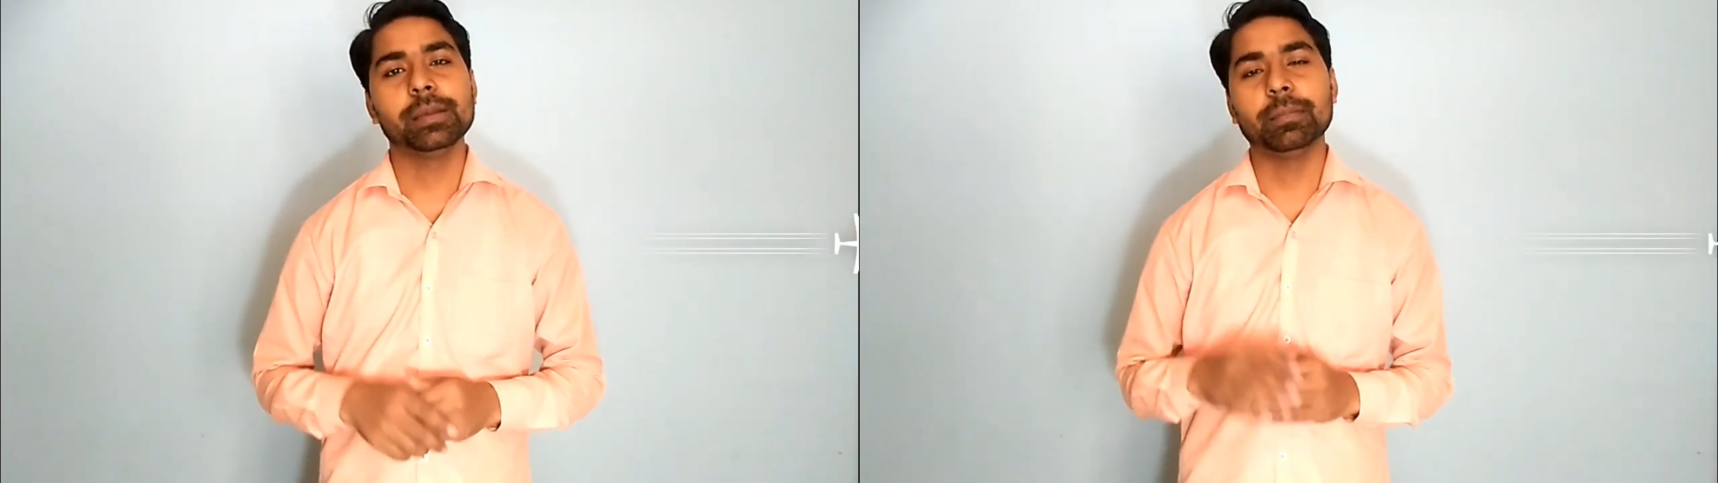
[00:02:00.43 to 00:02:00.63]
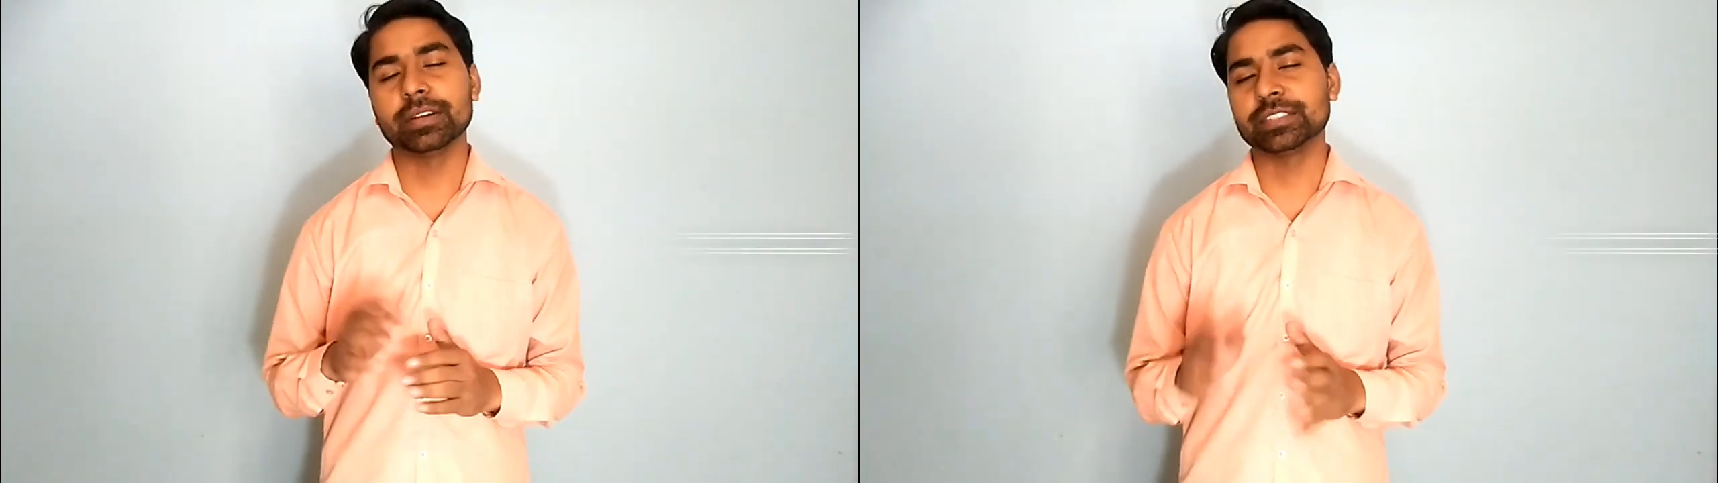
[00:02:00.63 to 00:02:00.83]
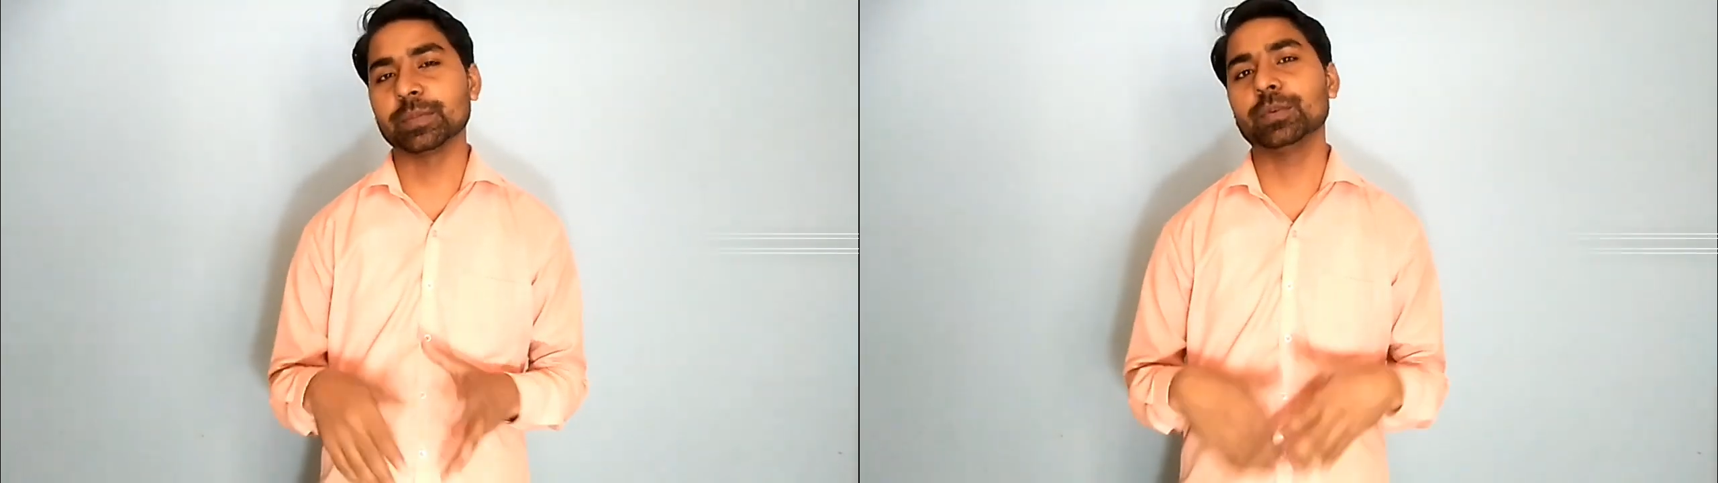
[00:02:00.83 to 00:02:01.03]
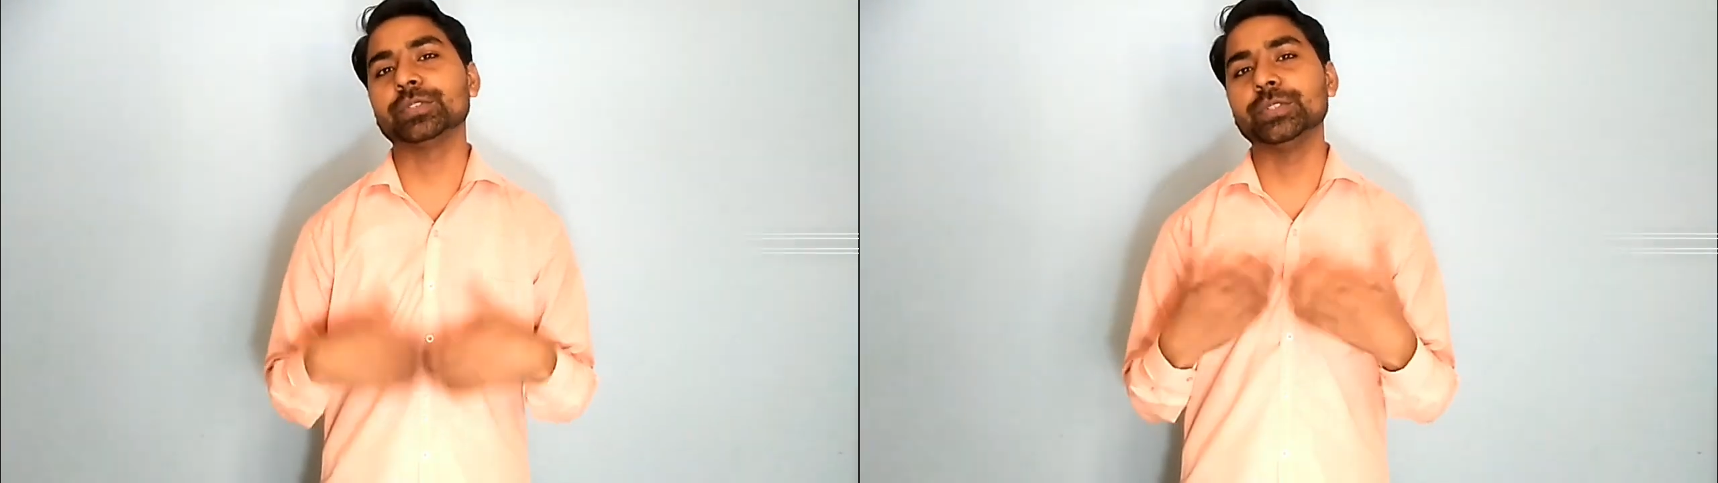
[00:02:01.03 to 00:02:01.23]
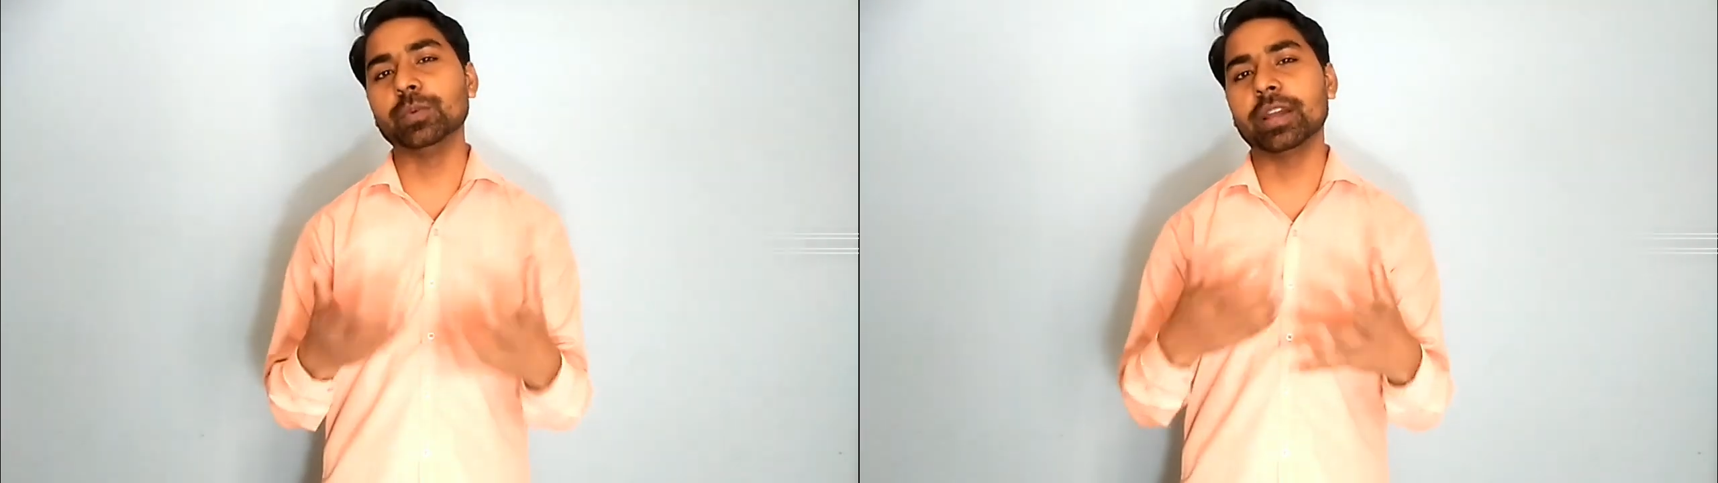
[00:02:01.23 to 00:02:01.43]
But suppose
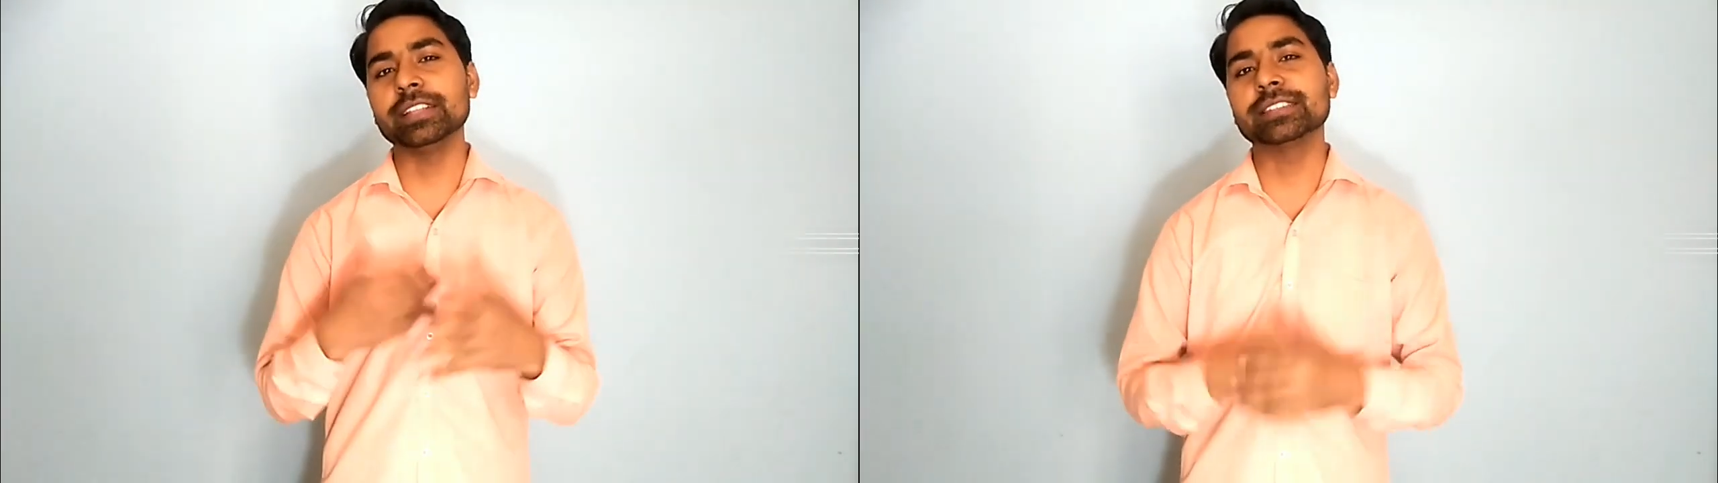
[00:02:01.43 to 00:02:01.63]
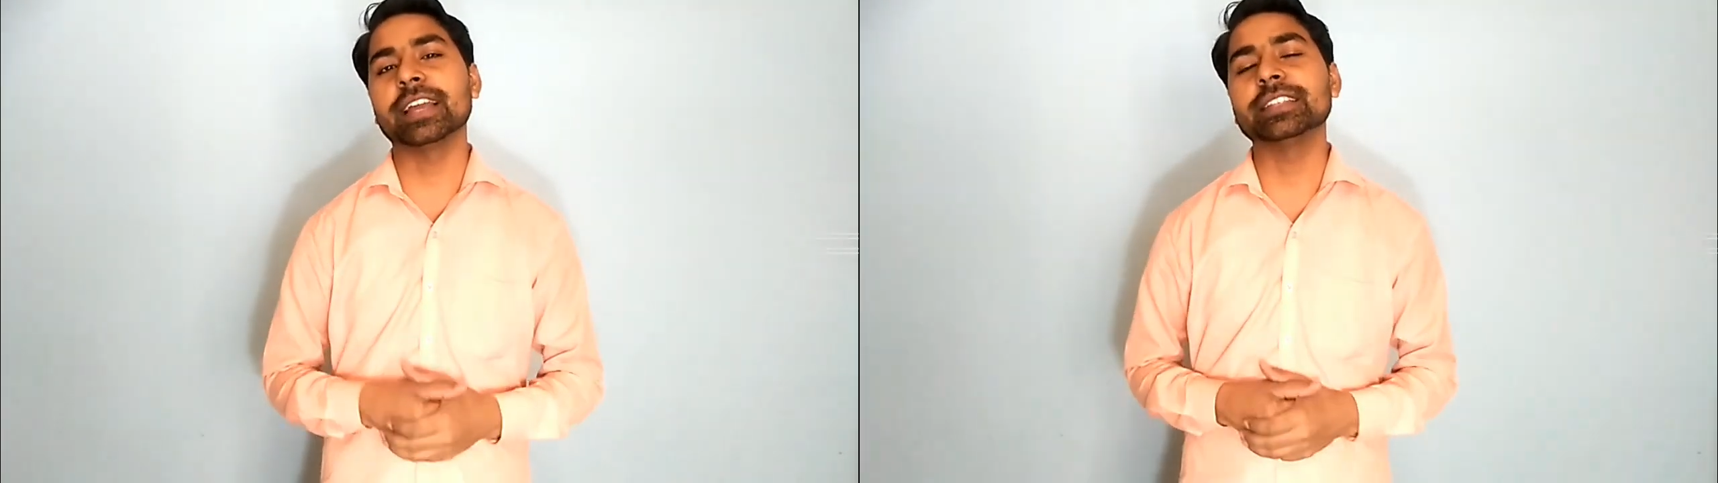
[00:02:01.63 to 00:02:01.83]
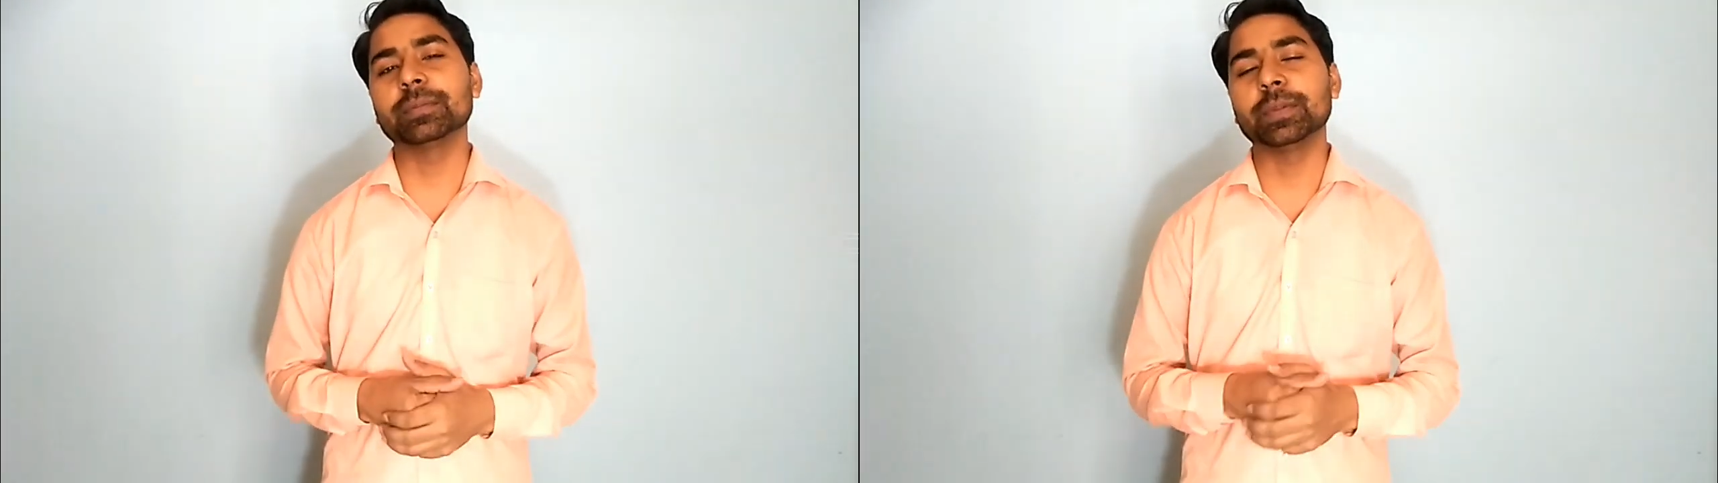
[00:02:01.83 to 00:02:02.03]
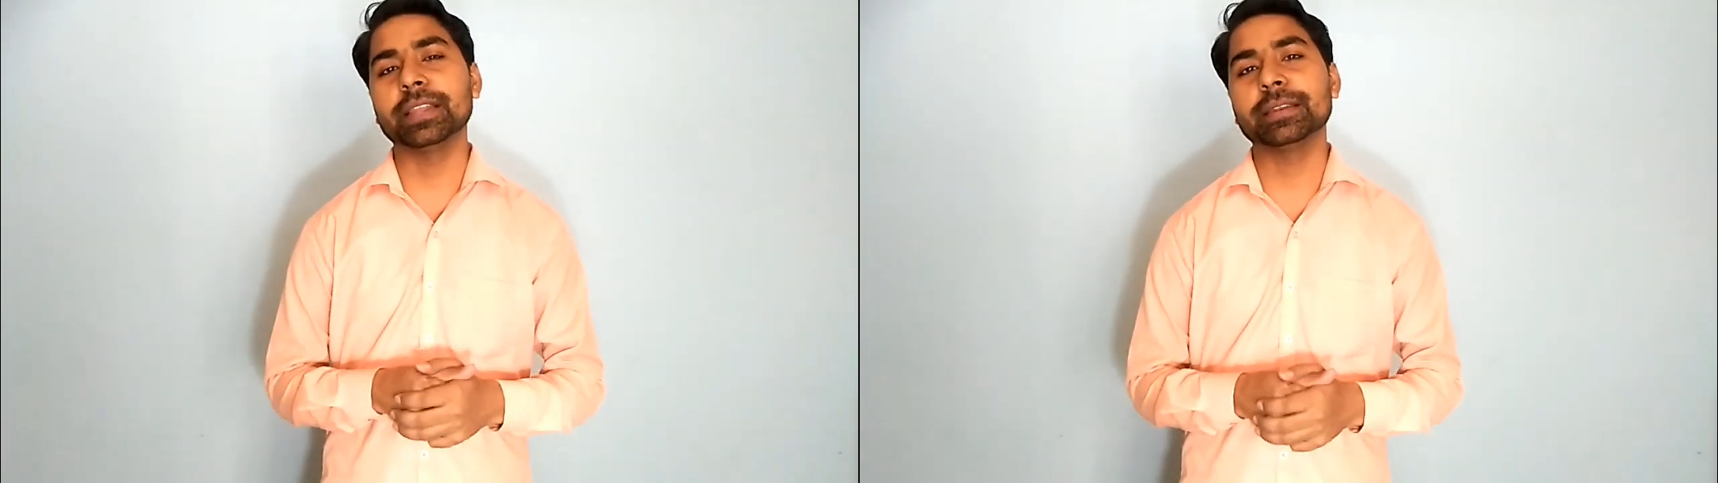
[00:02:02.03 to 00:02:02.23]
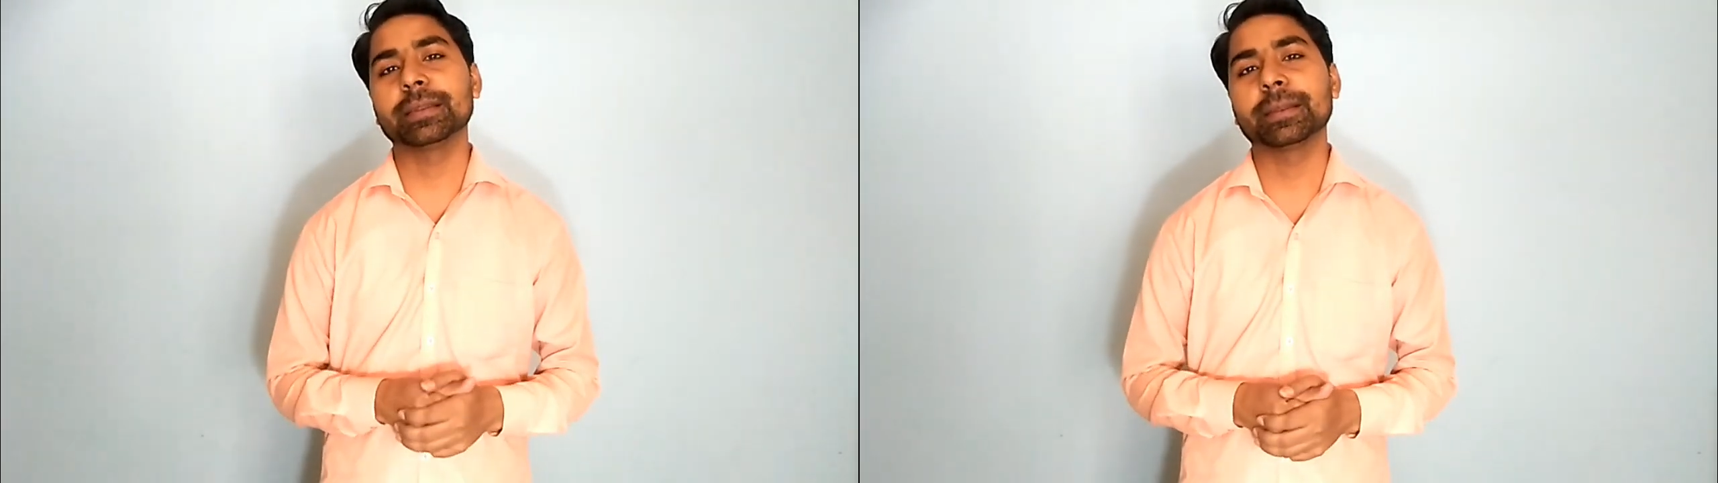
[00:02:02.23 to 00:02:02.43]
you are inside the plane,